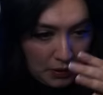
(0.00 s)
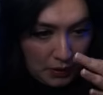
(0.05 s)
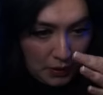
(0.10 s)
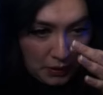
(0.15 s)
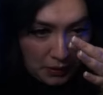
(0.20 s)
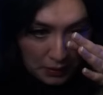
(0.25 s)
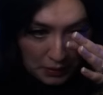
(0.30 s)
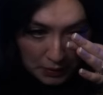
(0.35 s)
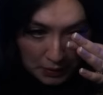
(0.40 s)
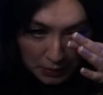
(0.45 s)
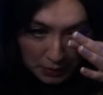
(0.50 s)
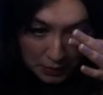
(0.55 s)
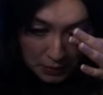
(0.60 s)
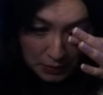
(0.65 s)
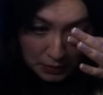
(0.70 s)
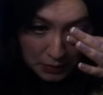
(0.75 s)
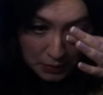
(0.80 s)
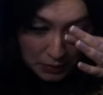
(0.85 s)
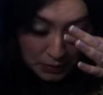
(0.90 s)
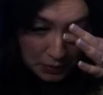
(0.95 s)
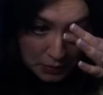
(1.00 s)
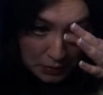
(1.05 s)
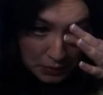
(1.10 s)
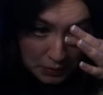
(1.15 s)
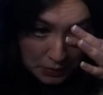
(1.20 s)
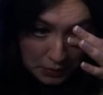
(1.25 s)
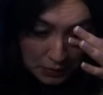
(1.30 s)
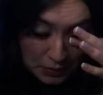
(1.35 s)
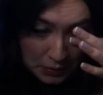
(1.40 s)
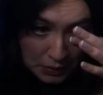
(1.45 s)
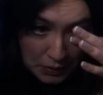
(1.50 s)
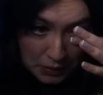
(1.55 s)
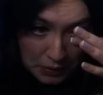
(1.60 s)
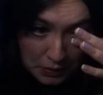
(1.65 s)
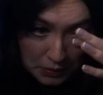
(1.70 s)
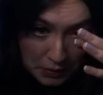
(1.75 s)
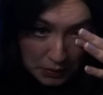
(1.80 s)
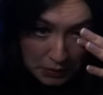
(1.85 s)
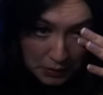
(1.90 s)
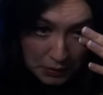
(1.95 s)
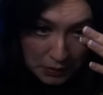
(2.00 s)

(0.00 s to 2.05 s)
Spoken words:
[no speech]